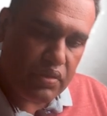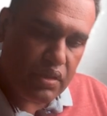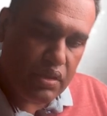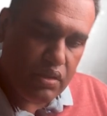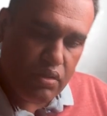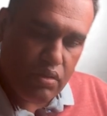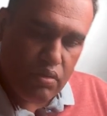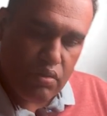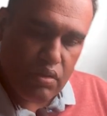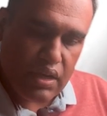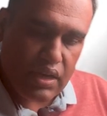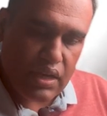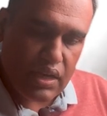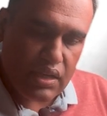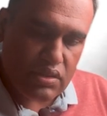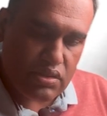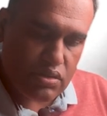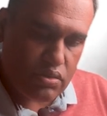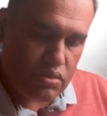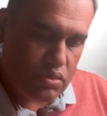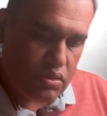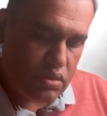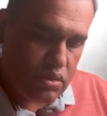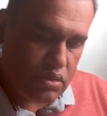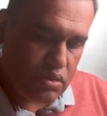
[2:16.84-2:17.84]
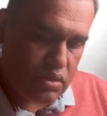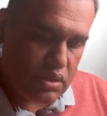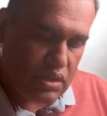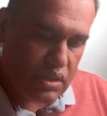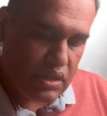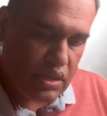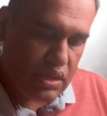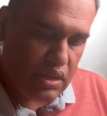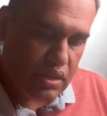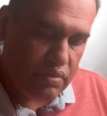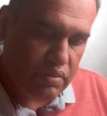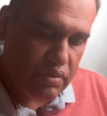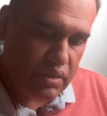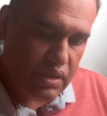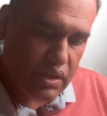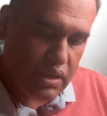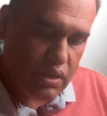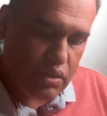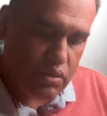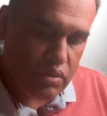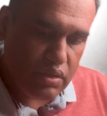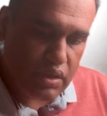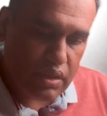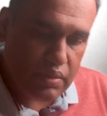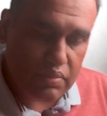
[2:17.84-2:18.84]
You are asked to go to the delivery and
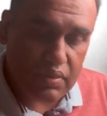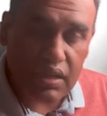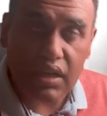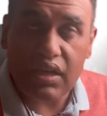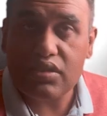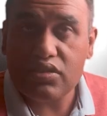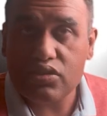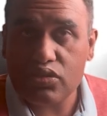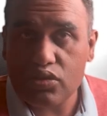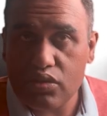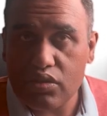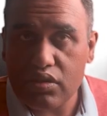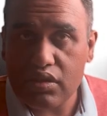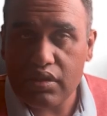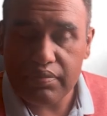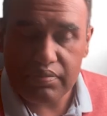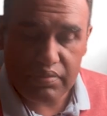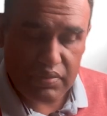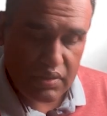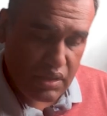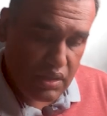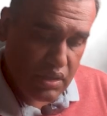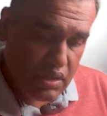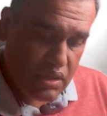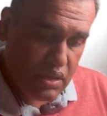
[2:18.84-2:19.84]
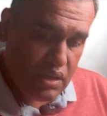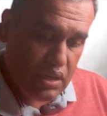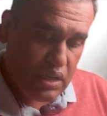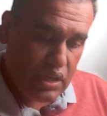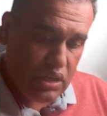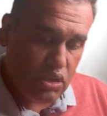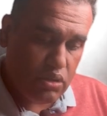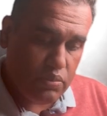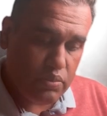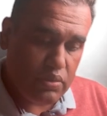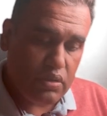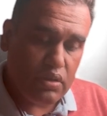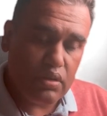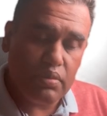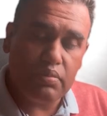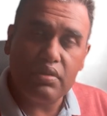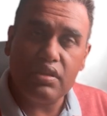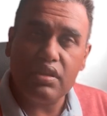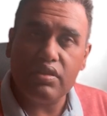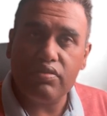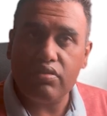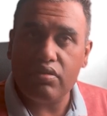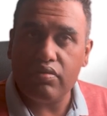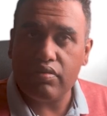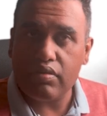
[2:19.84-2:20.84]
do an ABGAR score. I hope you remember
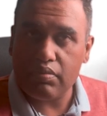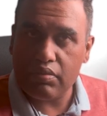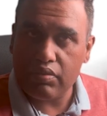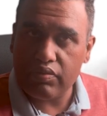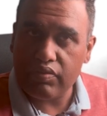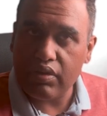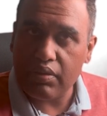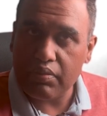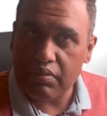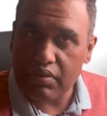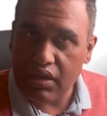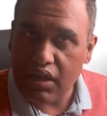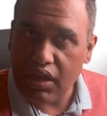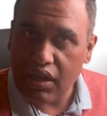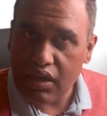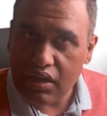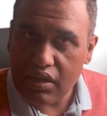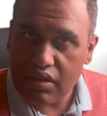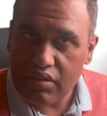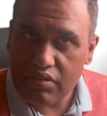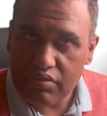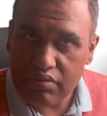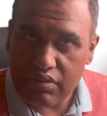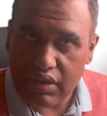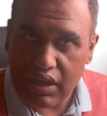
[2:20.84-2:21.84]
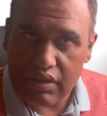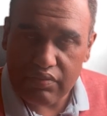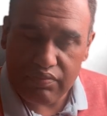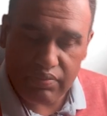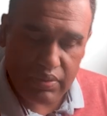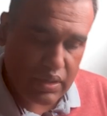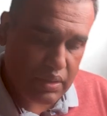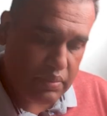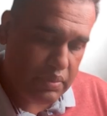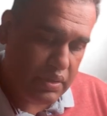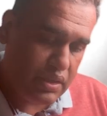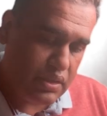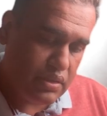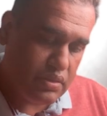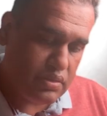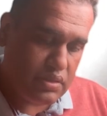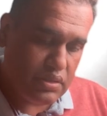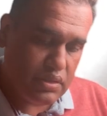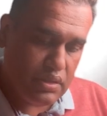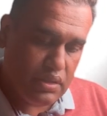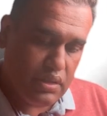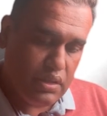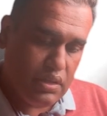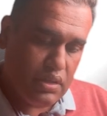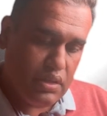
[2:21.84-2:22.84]
the full form of ABGAR, 5 parameters
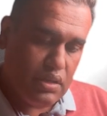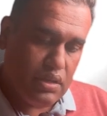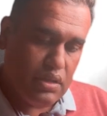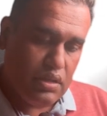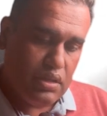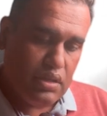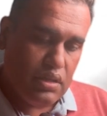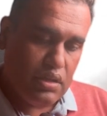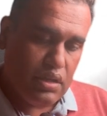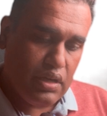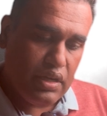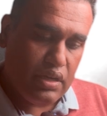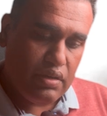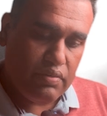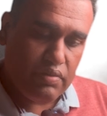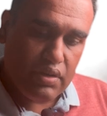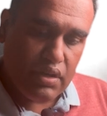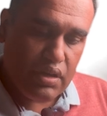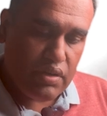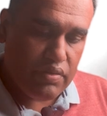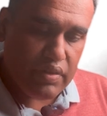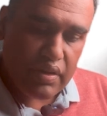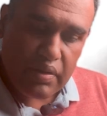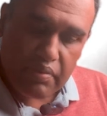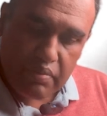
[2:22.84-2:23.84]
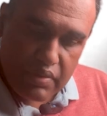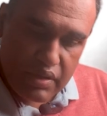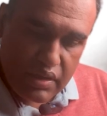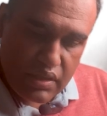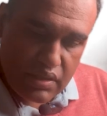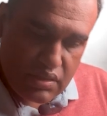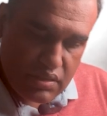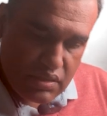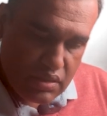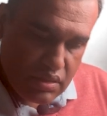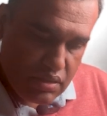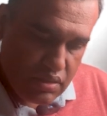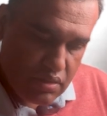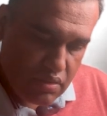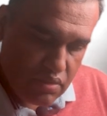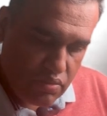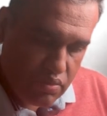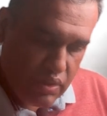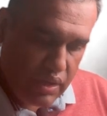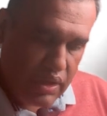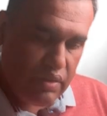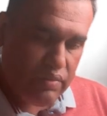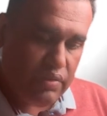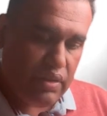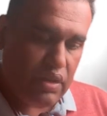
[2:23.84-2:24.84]
at 1 and 5 minutes.
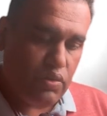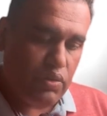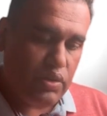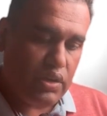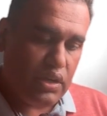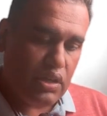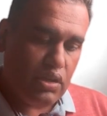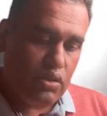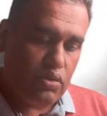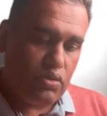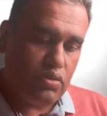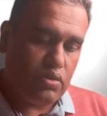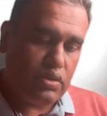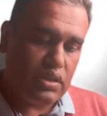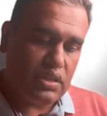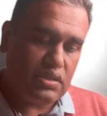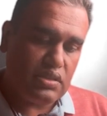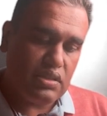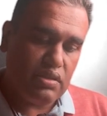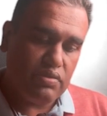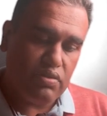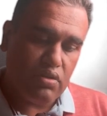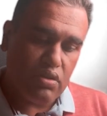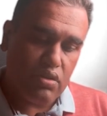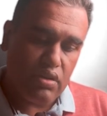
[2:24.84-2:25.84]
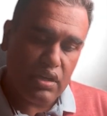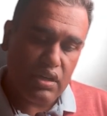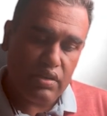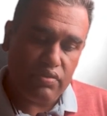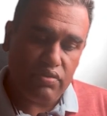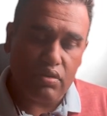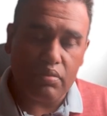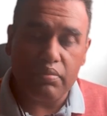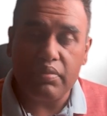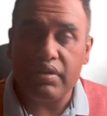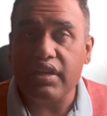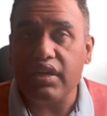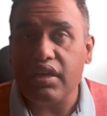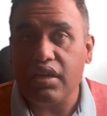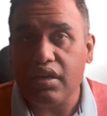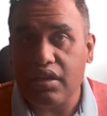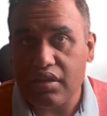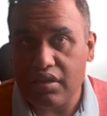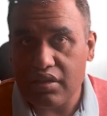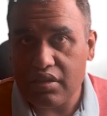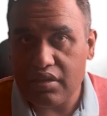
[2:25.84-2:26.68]
While evaluating, you notice the following deformity